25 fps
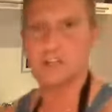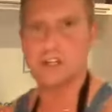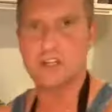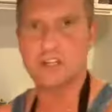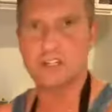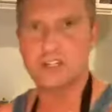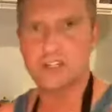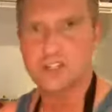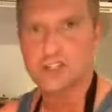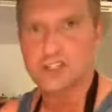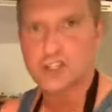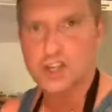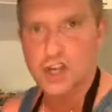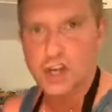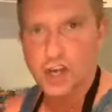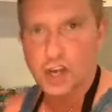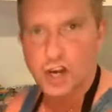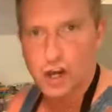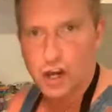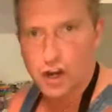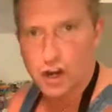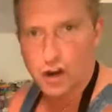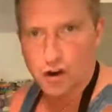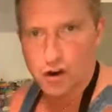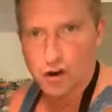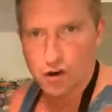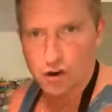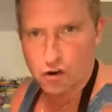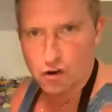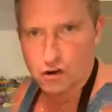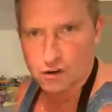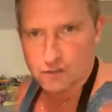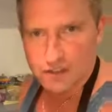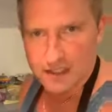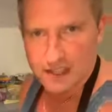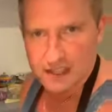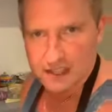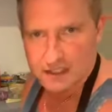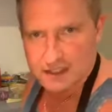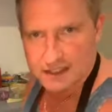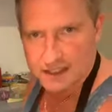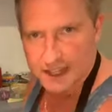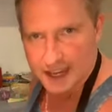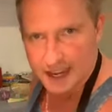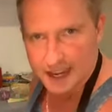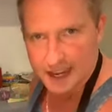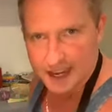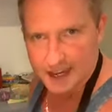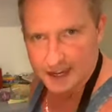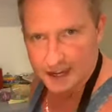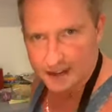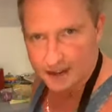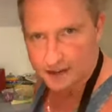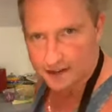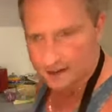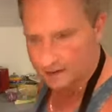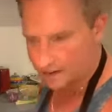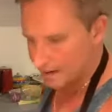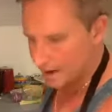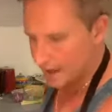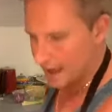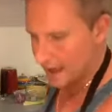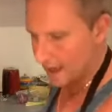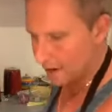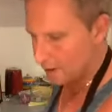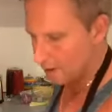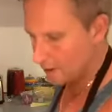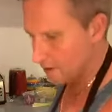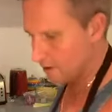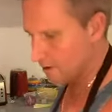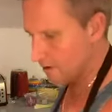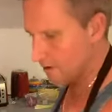going to stir all of this in now.